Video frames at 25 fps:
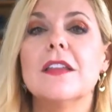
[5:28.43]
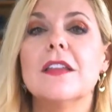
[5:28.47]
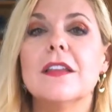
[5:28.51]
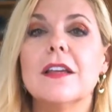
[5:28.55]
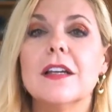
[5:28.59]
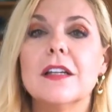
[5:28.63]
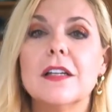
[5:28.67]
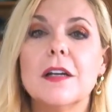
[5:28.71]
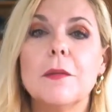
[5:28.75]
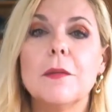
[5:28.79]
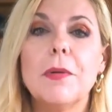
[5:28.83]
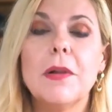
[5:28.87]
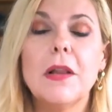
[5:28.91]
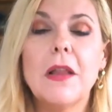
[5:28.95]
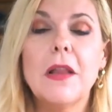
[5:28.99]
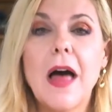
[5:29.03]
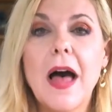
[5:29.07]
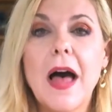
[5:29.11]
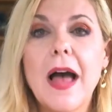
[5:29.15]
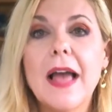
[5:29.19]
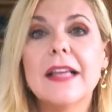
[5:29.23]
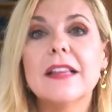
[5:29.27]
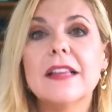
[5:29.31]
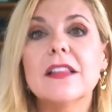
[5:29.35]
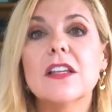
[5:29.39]

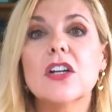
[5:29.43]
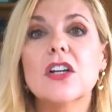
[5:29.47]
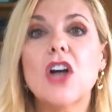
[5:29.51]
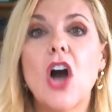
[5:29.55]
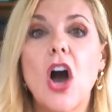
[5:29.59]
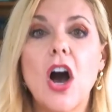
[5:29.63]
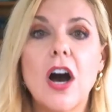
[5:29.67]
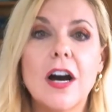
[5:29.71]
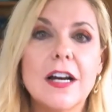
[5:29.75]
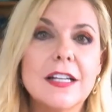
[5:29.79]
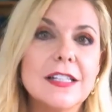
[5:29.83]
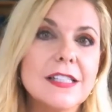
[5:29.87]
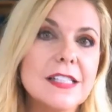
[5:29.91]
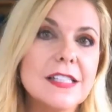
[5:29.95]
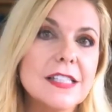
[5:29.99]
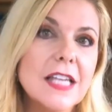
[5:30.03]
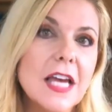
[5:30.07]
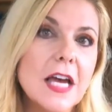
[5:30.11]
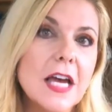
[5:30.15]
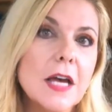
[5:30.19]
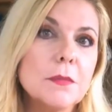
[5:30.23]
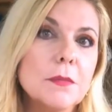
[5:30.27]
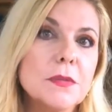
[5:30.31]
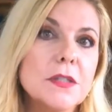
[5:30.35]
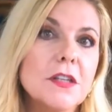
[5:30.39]
applying the
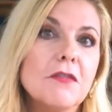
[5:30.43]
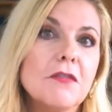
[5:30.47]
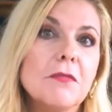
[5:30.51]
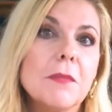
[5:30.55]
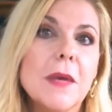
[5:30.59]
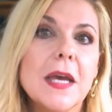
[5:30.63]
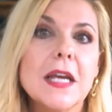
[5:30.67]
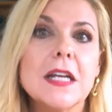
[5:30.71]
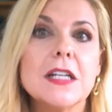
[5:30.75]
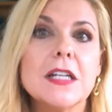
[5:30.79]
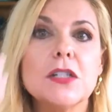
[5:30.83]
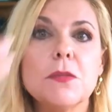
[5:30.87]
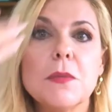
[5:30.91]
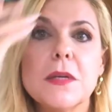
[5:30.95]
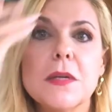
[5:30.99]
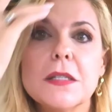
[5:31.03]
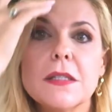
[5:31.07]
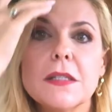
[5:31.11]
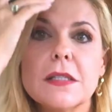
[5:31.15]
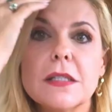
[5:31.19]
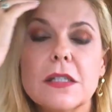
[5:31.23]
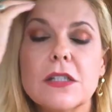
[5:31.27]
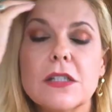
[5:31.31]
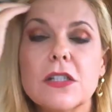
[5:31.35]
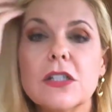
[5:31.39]
concepts of management,
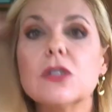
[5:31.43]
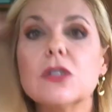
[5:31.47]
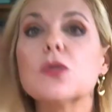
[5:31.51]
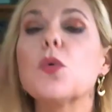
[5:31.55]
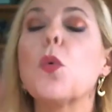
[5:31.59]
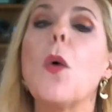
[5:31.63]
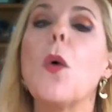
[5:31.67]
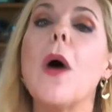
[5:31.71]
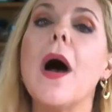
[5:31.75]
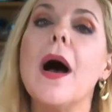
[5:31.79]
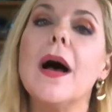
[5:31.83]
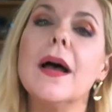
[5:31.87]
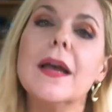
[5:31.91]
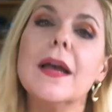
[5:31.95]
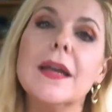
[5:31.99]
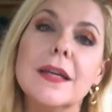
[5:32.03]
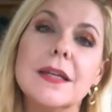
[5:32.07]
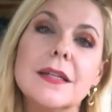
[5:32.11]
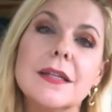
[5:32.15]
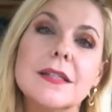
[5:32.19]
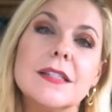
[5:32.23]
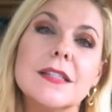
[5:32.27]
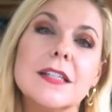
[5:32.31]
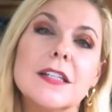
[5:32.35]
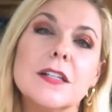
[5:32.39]
such as why
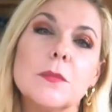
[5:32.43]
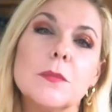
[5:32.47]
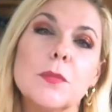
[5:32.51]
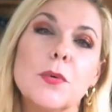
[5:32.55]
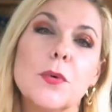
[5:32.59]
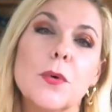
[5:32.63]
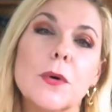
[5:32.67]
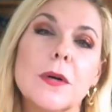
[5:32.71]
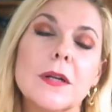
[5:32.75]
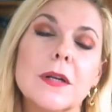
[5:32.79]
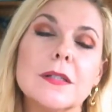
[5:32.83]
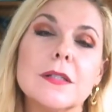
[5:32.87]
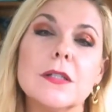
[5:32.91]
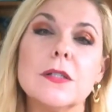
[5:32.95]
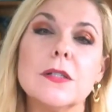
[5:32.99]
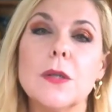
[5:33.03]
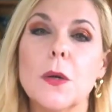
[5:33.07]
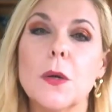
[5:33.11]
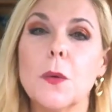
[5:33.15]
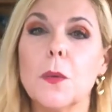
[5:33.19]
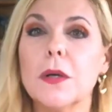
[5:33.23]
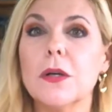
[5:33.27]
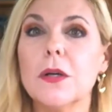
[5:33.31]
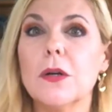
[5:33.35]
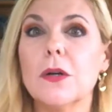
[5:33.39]
is it important to know
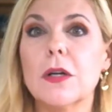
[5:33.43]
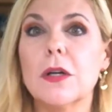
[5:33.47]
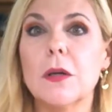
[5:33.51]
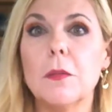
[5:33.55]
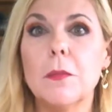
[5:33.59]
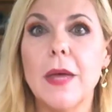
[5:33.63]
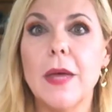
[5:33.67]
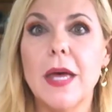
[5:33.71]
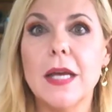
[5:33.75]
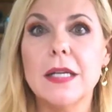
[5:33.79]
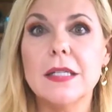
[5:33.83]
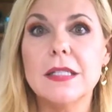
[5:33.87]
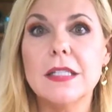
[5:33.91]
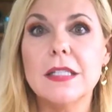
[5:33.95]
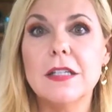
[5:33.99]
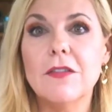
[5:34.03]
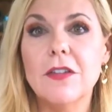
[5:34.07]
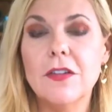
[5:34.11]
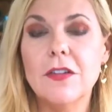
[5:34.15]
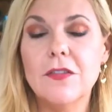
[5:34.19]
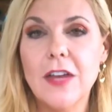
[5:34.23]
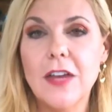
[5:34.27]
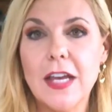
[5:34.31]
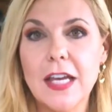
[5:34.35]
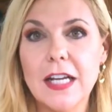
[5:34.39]
what your competitive
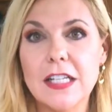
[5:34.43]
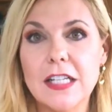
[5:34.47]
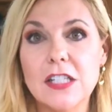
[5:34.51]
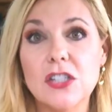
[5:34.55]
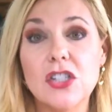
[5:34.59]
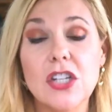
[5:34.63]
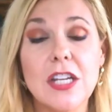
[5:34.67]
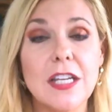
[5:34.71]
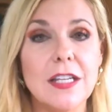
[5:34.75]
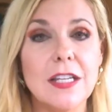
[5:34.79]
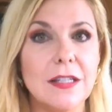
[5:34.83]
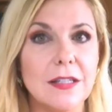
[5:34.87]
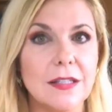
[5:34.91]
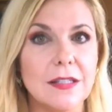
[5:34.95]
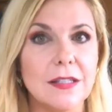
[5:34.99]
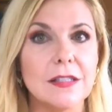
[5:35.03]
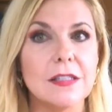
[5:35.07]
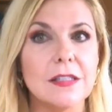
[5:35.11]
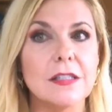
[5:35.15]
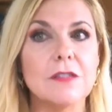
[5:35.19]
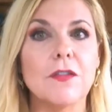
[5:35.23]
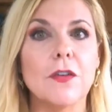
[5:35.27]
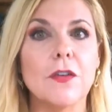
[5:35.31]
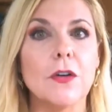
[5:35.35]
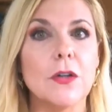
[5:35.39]
advantage
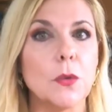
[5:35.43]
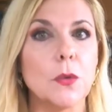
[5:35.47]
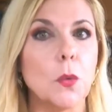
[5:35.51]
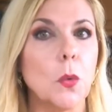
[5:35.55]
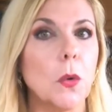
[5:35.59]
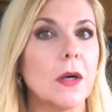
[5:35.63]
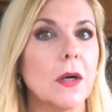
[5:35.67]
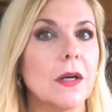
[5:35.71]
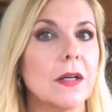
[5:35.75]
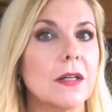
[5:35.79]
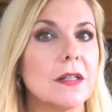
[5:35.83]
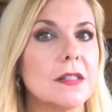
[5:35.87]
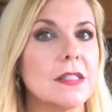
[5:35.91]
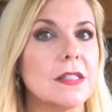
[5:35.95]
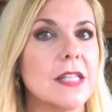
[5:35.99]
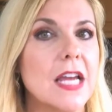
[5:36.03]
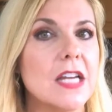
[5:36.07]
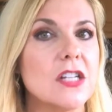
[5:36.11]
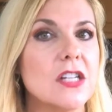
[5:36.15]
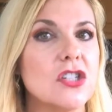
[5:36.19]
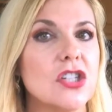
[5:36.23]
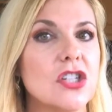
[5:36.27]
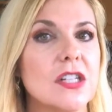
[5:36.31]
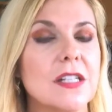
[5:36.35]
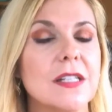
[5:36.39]
is for an
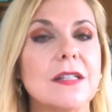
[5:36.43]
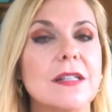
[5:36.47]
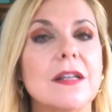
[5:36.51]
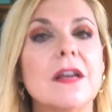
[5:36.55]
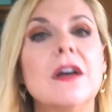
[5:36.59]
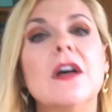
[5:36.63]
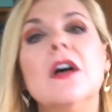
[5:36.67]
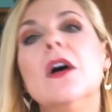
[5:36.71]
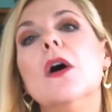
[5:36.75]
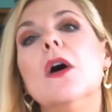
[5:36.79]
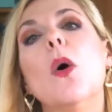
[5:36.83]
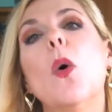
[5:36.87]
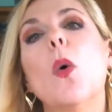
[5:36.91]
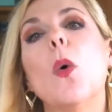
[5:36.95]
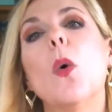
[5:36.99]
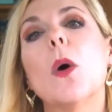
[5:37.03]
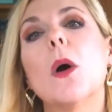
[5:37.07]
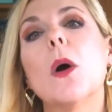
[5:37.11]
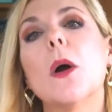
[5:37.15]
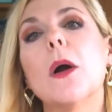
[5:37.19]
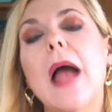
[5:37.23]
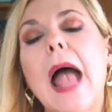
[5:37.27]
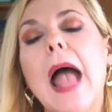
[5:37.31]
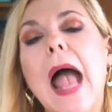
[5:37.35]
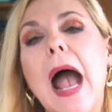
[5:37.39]
organization?
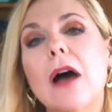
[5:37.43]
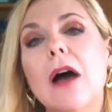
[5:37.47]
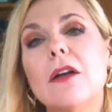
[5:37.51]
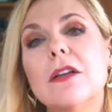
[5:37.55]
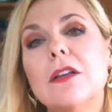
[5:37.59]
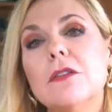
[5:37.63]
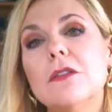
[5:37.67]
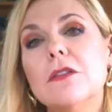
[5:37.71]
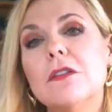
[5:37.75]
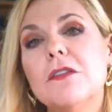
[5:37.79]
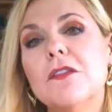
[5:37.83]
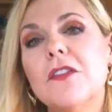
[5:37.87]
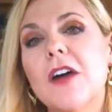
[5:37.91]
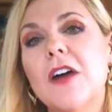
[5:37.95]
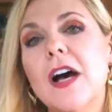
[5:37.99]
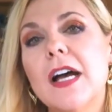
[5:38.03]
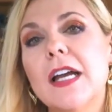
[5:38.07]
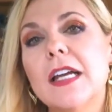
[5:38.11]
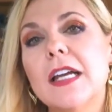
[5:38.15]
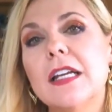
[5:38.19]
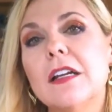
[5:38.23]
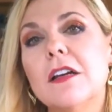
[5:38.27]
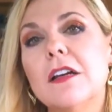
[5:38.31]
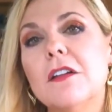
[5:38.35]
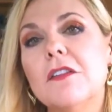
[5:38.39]
Or how do you
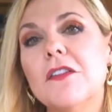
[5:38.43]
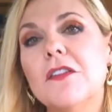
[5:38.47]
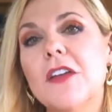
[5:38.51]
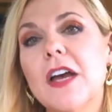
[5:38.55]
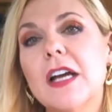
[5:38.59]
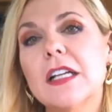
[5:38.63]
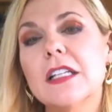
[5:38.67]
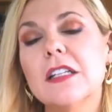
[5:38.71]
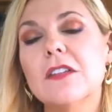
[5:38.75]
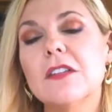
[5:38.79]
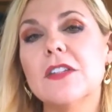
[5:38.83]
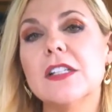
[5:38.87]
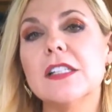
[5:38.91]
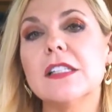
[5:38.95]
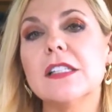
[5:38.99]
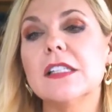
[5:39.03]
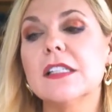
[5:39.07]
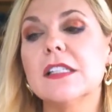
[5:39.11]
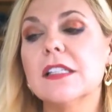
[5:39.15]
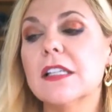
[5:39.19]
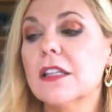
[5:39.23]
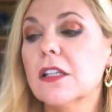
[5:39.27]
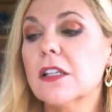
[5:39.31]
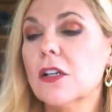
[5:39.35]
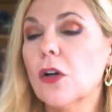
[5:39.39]
define effectiveness? Is
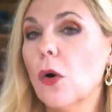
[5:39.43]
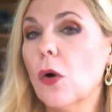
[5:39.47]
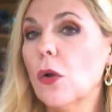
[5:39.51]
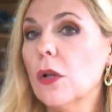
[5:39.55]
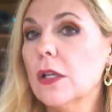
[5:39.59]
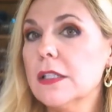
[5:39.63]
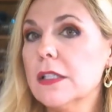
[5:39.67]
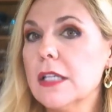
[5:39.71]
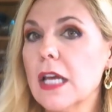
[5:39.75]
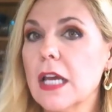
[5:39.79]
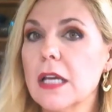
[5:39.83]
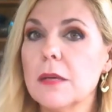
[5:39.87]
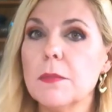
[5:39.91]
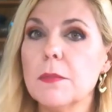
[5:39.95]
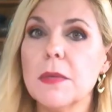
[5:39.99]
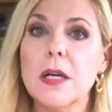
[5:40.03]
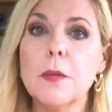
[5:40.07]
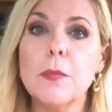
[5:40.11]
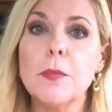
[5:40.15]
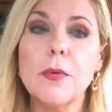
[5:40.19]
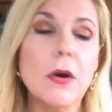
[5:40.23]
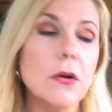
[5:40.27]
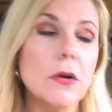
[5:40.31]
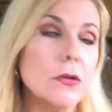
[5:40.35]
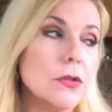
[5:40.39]
it the goal attainment
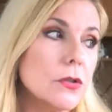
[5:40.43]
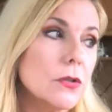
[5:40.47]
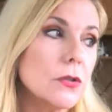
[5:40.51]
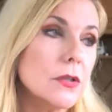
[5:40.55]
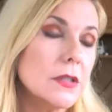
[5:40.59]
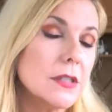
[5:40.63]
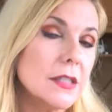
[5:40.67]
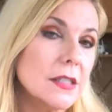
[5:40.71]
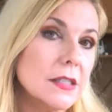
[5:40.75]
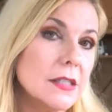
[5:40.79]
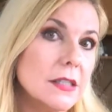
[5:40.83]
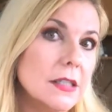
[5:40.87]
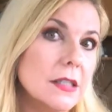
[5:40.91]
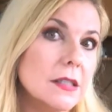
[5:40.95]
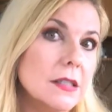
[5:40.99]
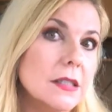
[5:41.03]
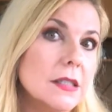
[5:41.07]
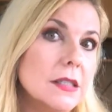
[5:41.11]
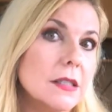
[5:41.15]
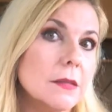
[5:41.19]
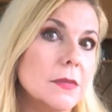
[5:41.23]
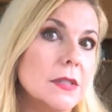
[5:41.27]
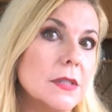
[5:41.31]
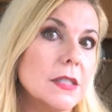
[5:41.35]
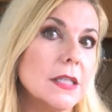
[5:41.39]
approach or is it
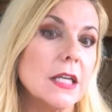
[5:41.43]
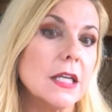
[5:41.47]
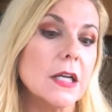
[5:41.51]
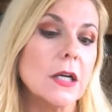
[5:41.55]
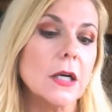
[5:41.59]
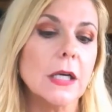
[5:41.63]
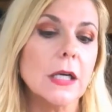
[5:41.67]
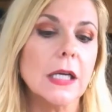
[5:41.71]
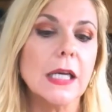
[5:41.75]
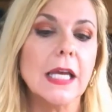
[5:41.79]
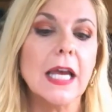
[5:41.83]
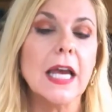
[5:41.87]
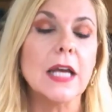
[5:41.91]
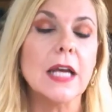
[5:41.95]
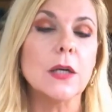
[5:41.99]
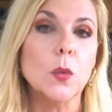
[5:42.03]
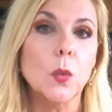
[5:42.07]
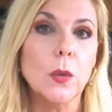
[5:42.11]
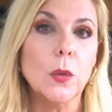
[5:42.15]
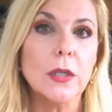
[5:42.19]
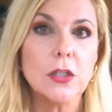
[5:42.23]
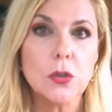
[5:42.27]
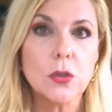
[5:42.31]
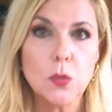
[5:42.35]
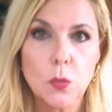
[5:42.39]
systems theory, and
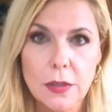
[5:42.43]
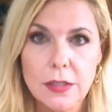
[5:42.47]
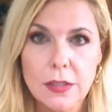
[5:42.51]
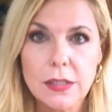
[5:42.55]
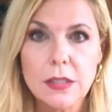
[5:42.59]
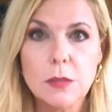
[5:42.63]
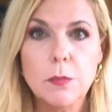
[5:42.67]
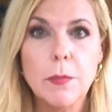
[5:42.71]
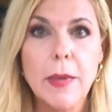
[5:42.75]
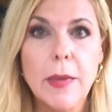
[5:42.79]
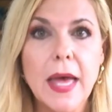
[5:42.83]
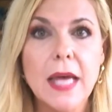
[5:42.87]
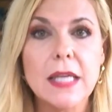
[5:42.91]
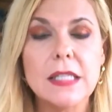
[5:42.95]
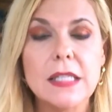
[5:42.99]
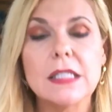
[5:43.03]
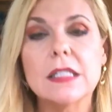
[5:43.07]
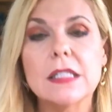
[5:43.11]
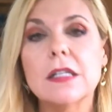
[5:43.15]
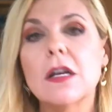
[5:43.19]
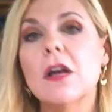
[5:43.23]
which one's best